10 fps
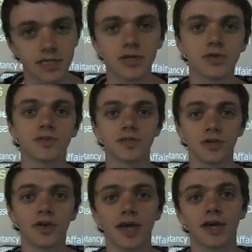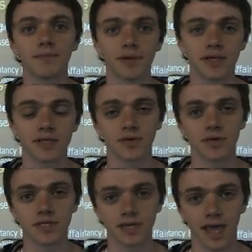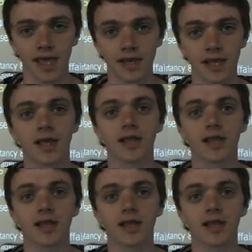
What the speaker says: to use UK companies in order to gain